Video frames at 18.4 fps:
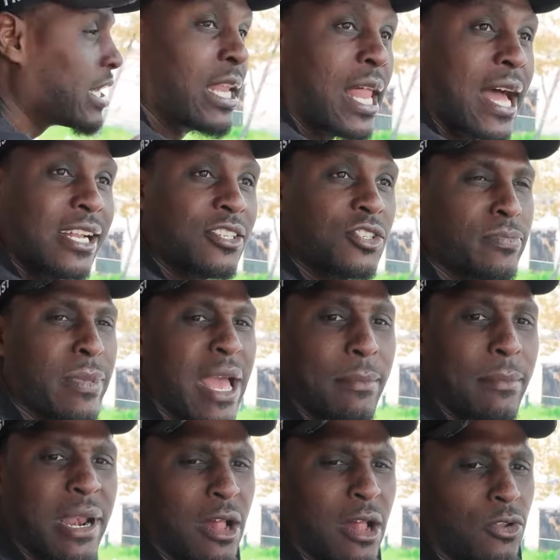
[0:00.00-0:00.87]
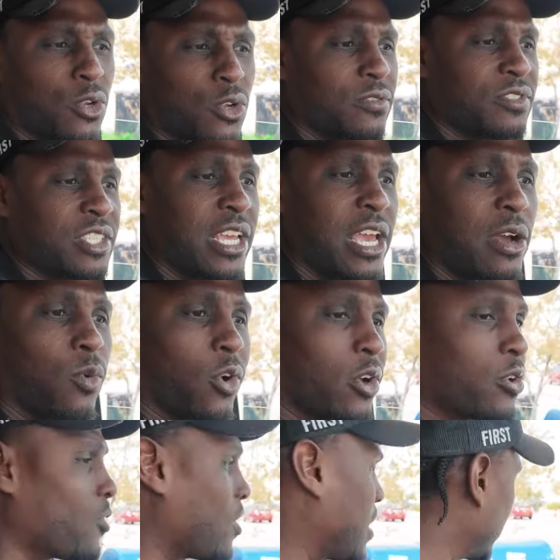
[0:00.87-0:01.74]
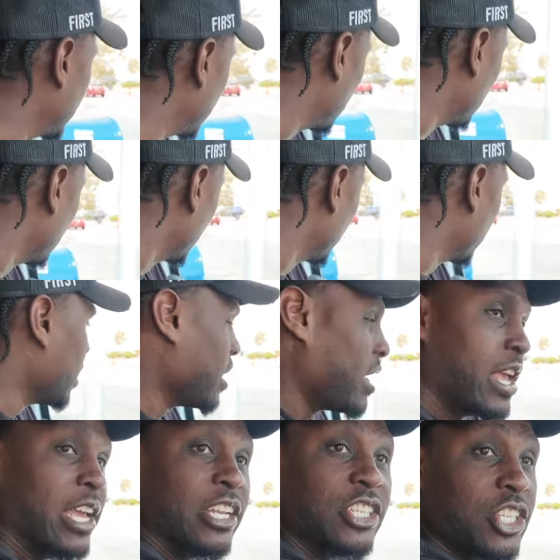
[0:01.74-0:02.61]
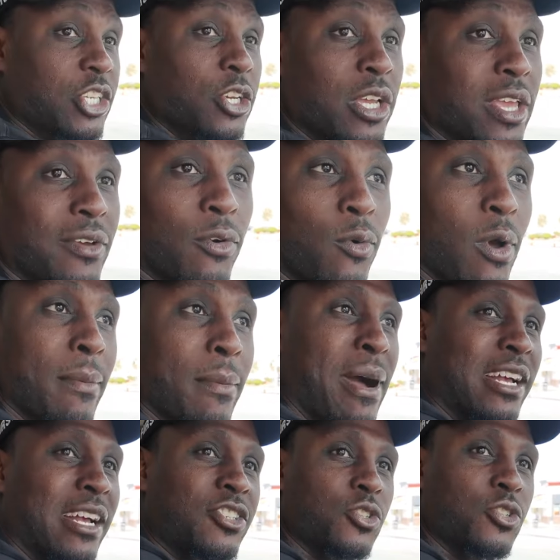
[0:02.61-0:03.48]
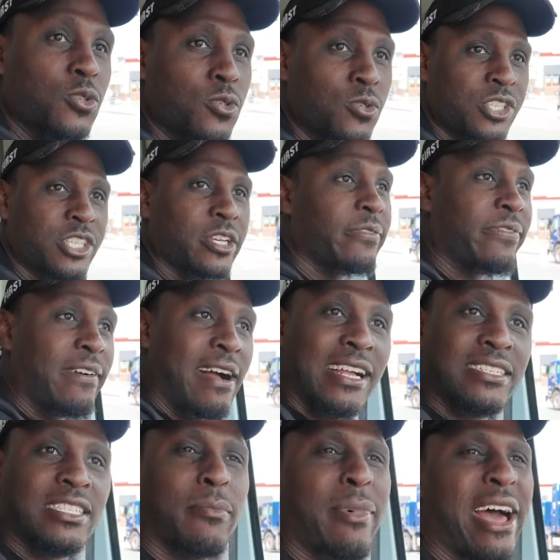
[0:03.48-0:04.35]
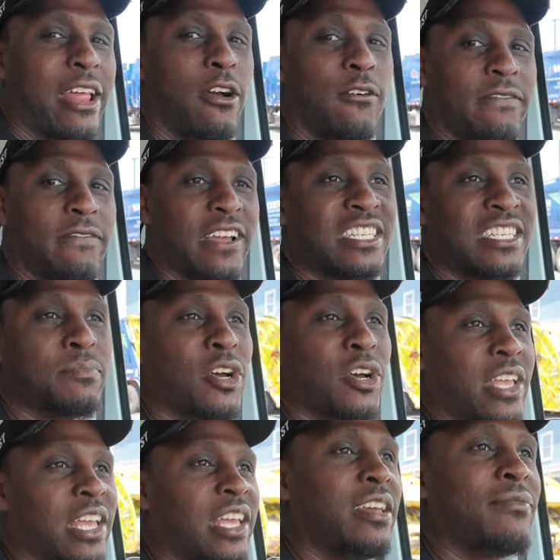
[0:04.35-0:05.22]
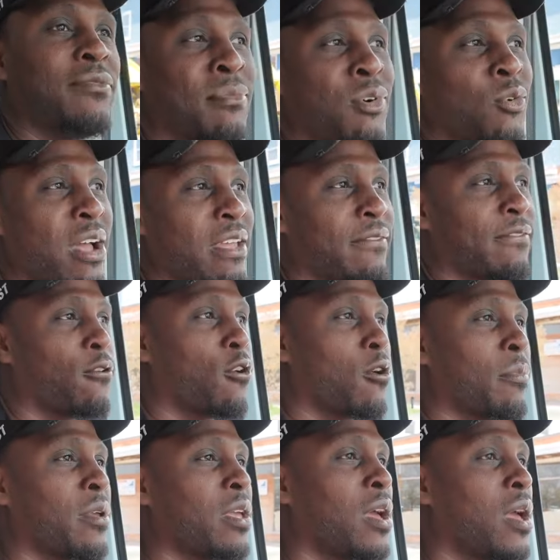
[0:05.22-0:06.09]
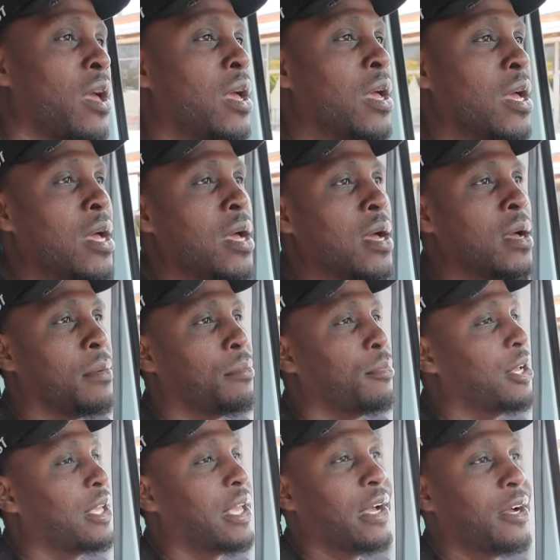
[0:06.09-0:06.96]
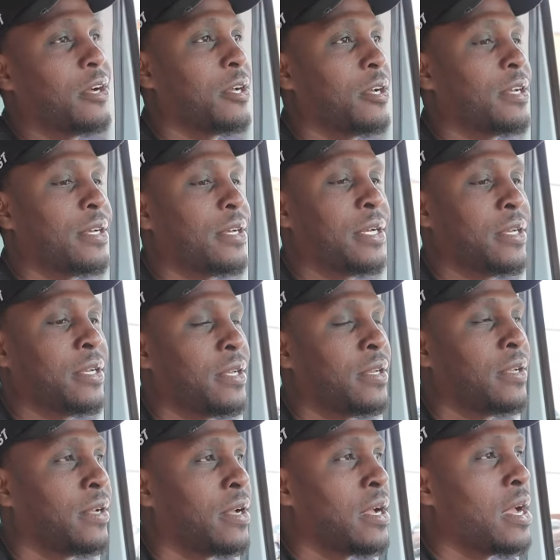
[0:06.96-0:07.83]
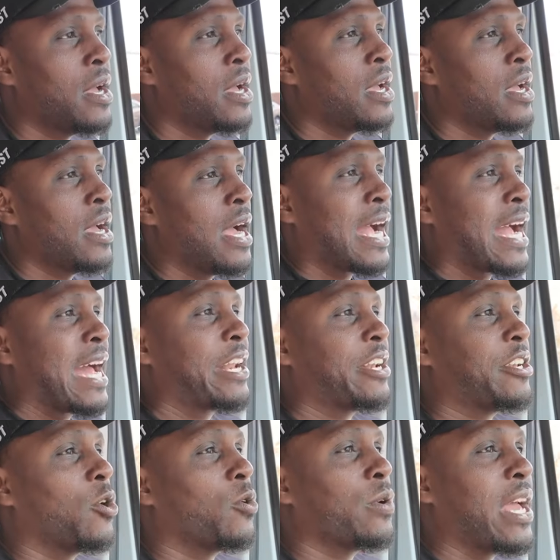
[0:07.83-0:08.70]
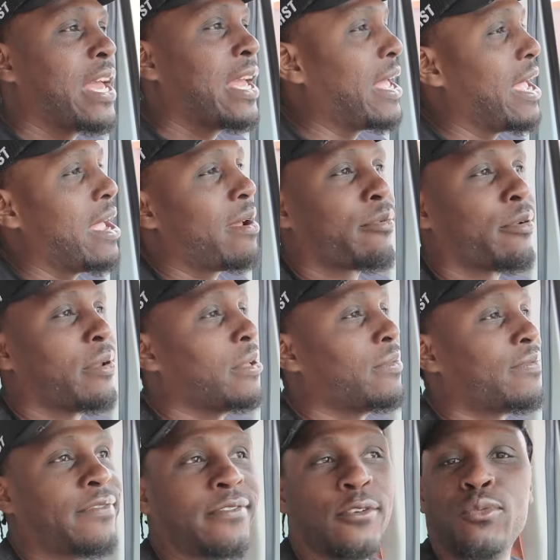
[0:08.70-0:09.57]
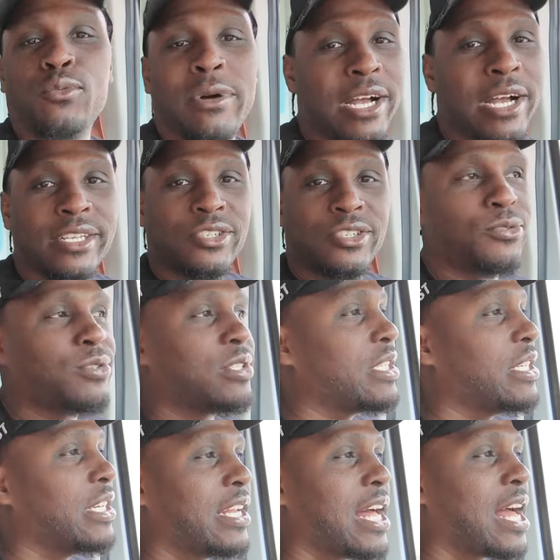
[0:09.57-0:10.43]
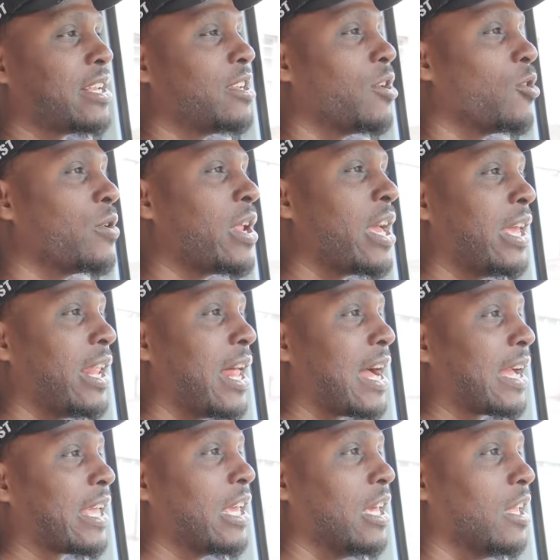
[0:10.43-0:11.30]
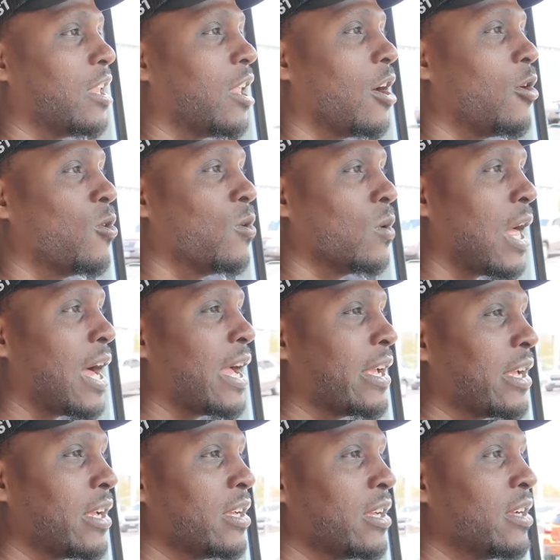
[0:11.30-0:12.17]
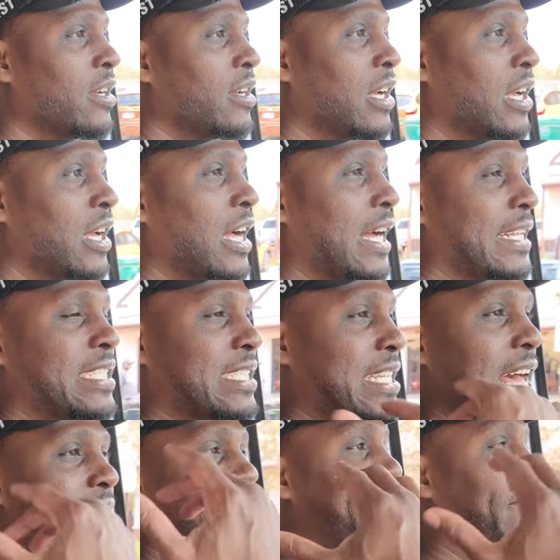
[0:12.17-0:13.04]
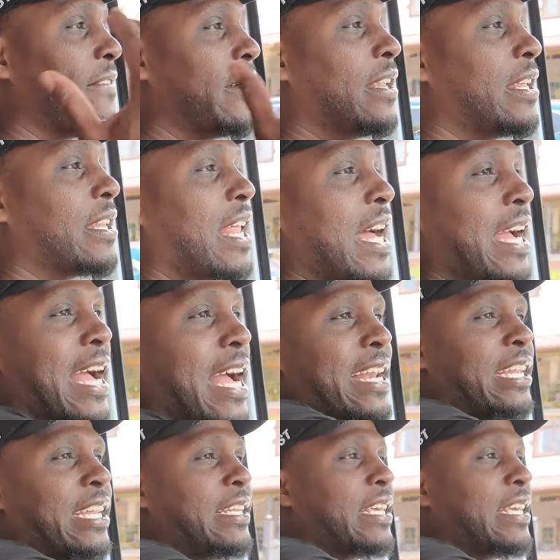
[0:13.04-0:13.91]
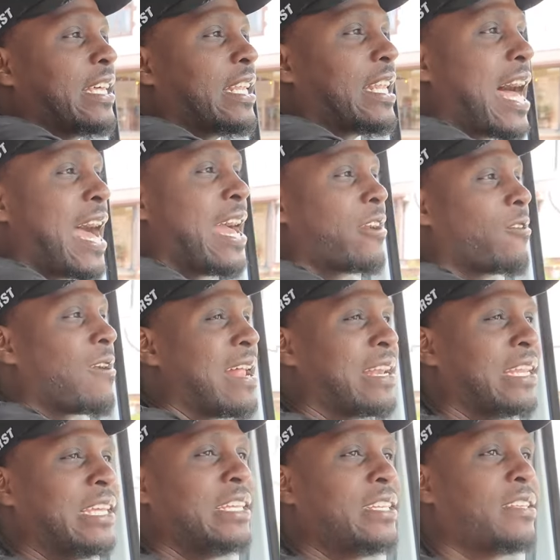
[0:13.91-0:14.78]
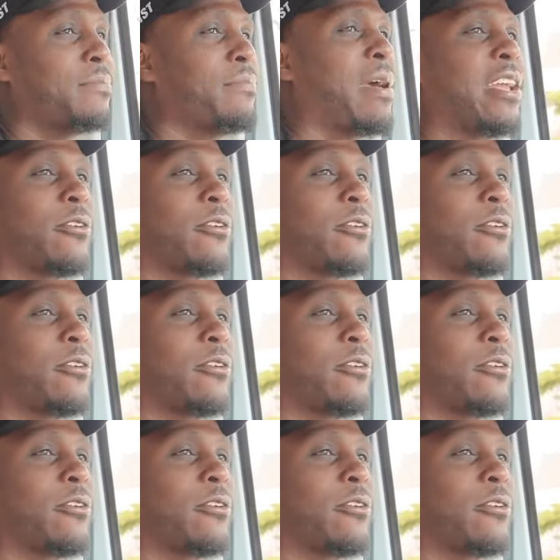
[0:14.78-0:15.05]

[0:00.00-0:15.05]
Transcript: in the laundromat, but I don't know if she at work right now. And she'll give away my shoes. She'll find somebody on Facebook and give them away for me. But yeah, I got to donate every few months. You see it, I donate, I get low. Like, I just had a feeling like I need to get lighter. I need to